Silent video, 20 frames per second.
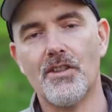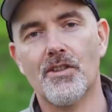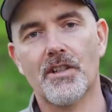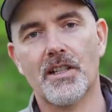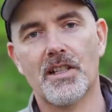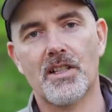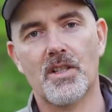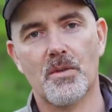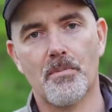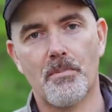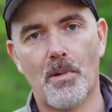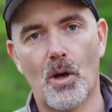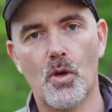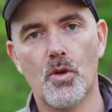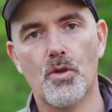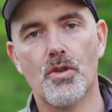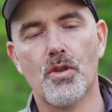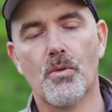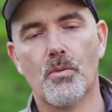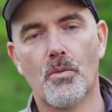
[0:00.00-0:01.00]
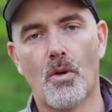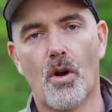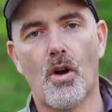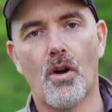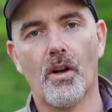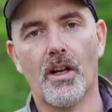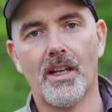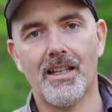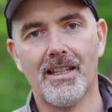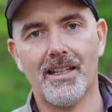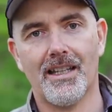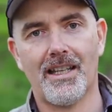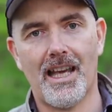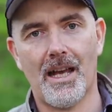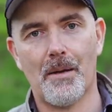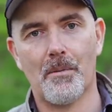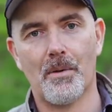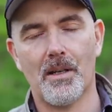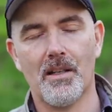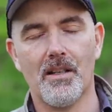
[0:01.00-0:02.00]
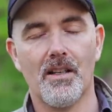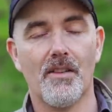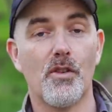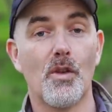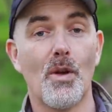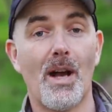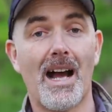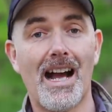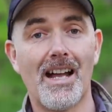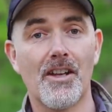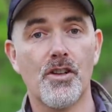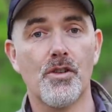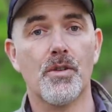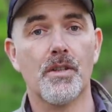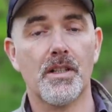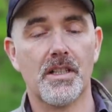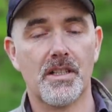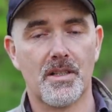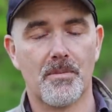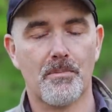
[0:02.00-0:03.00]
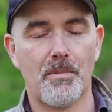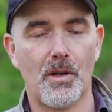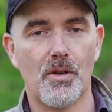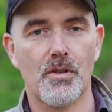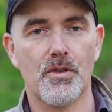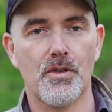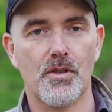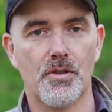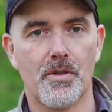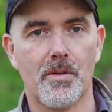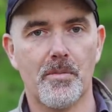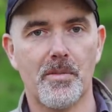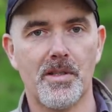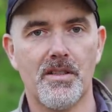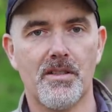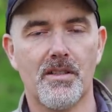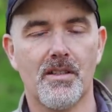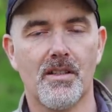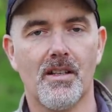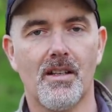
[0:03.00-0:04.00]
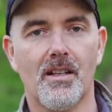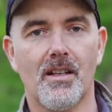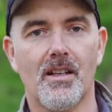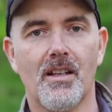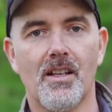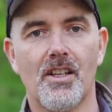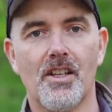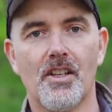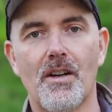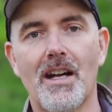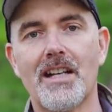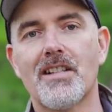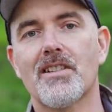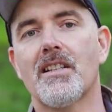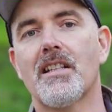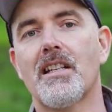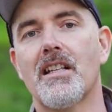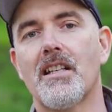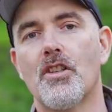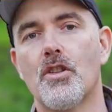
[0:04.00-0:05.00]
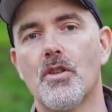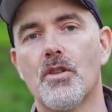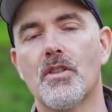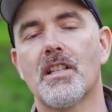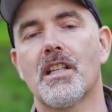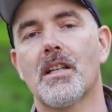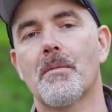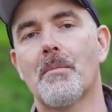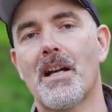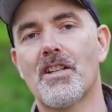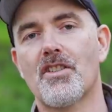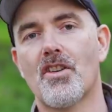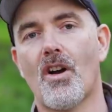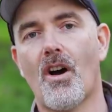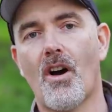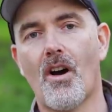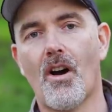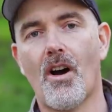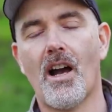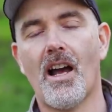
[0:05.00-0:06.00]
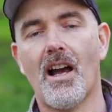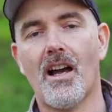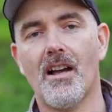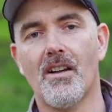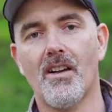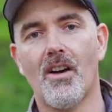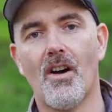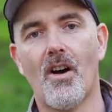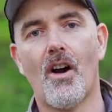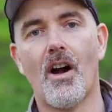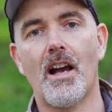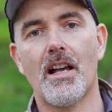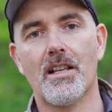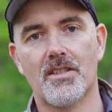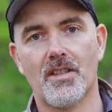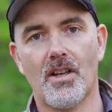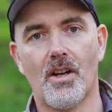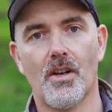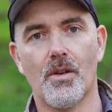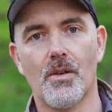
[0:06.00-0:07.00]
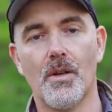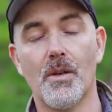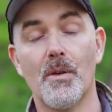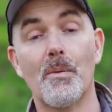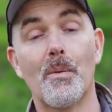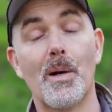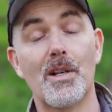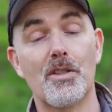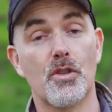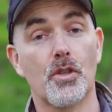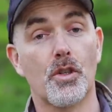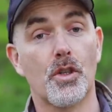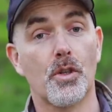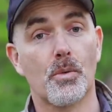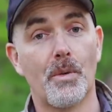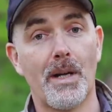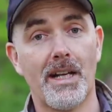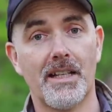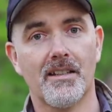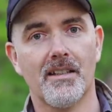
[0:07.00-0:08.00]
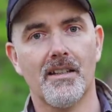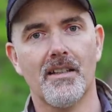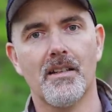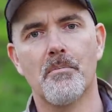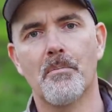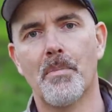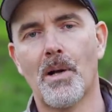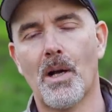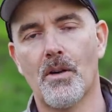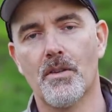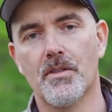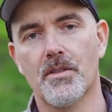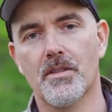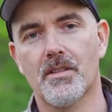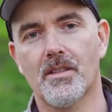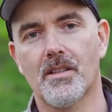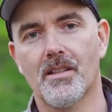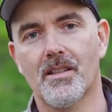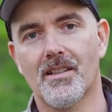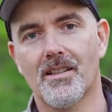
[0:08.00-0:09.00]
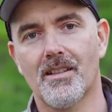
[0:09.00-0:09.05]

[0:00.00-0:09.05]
your exposure wrong in the camera, if you underexpose your image, you're actually using a much higher ISO once you correct it in post.